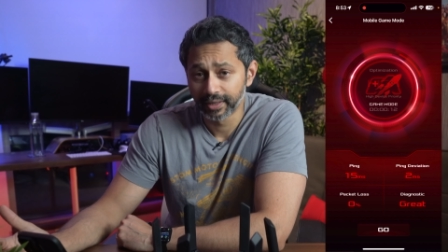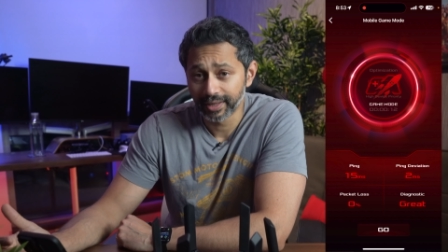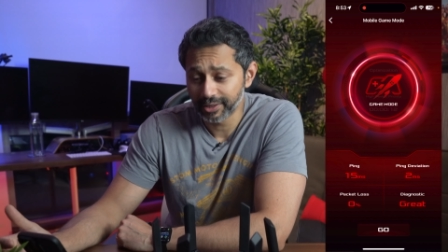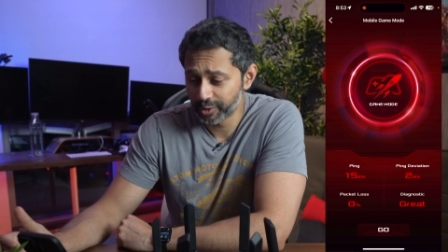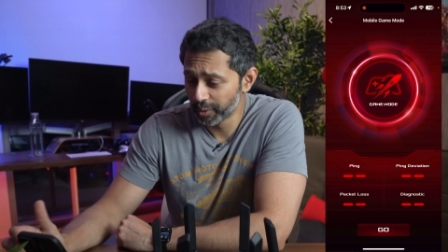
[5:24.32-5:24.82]

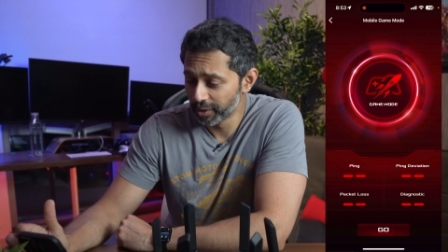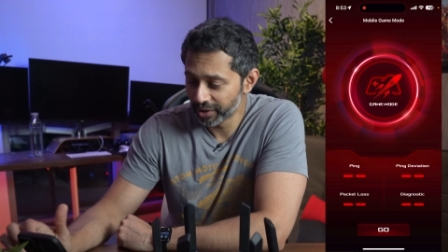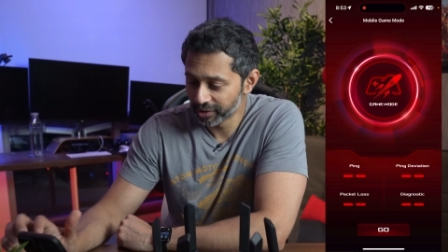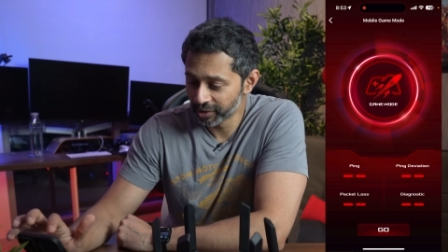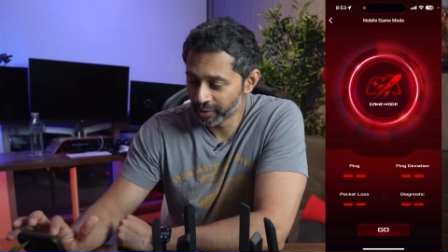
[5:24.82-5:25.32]
That's cool.
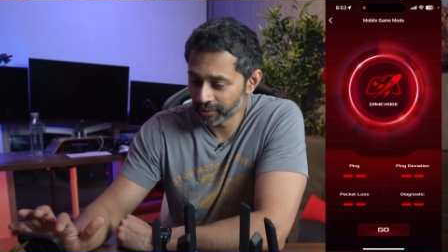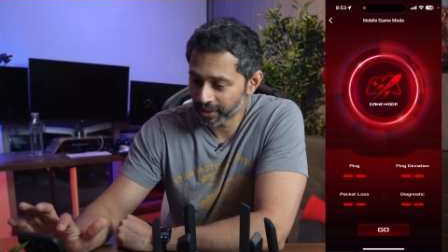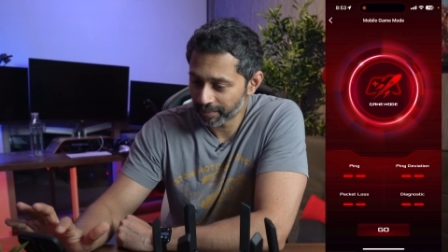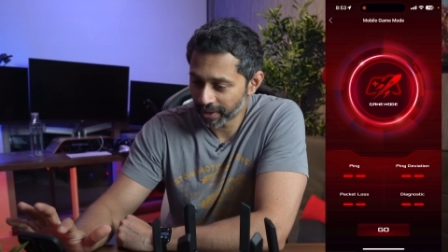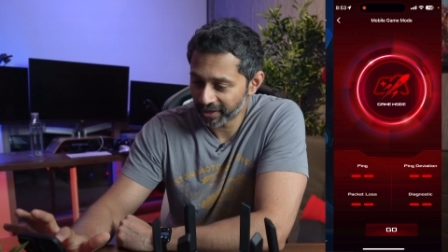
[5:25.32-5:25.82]
Good to know
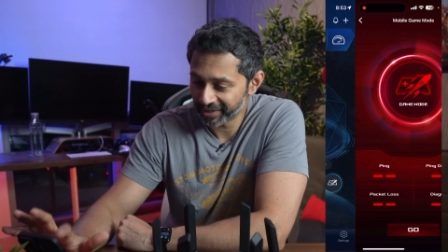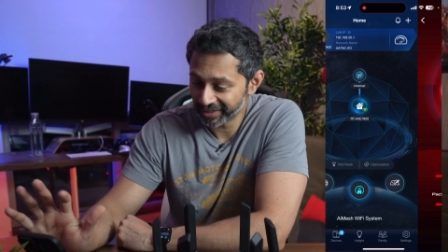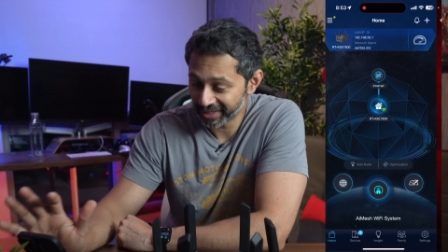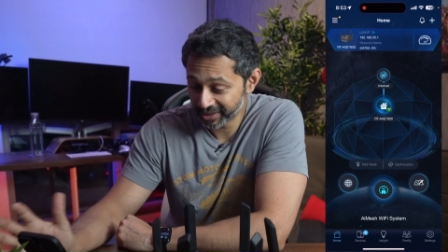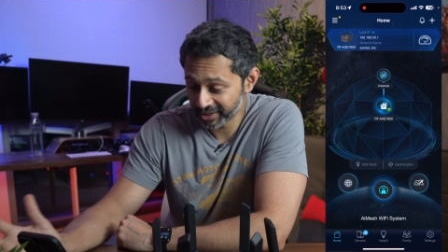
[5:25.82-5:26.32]
that my
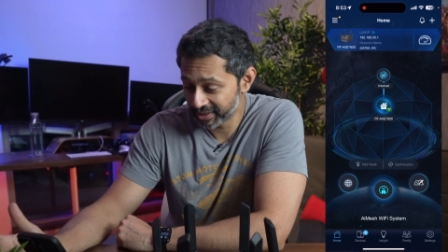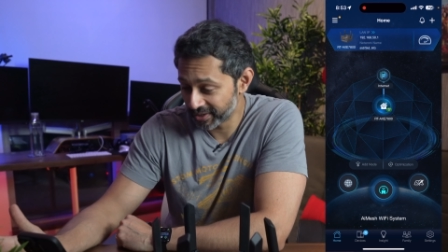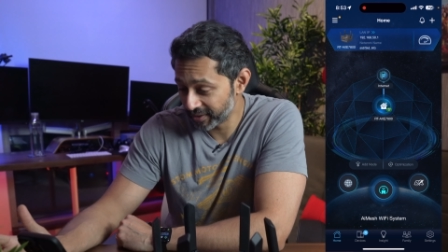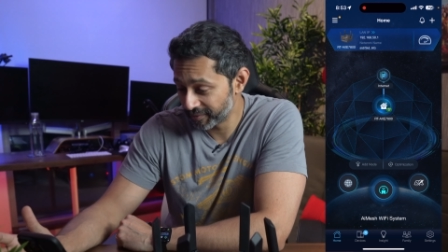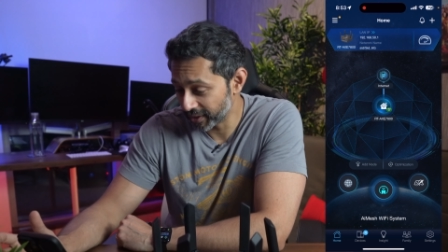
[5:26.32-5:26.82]
connection's
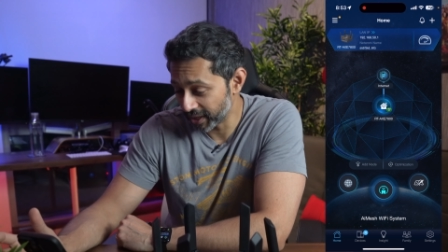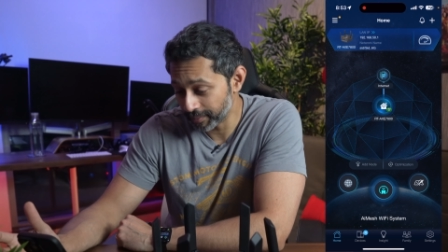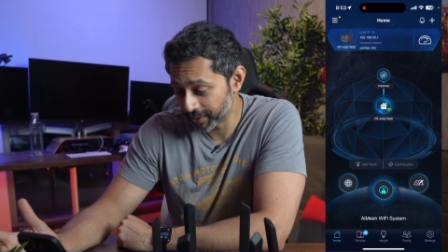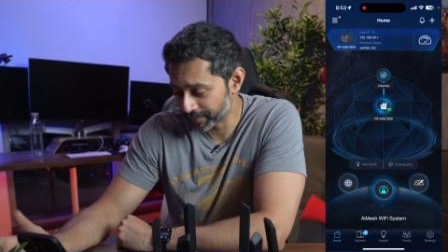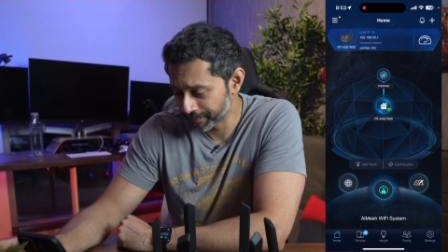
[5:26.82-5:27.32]
great for
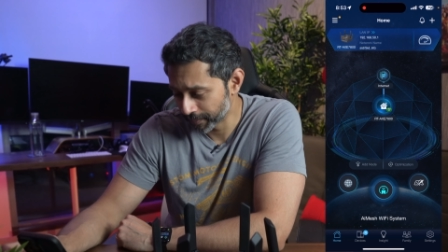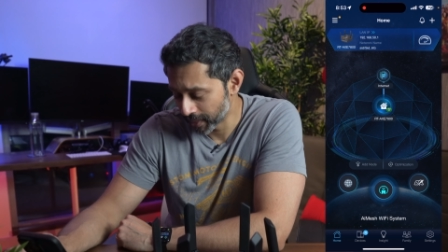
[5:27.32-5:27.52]
gaming.